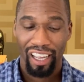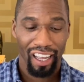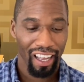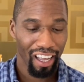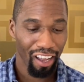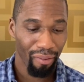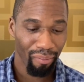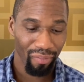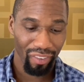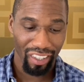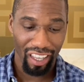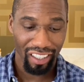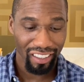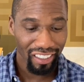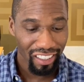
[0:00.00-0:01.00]

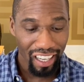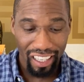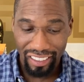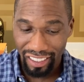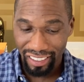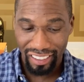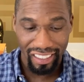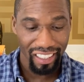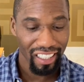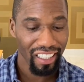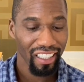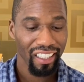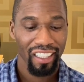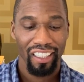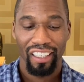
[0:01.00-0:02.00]
the uncertainty,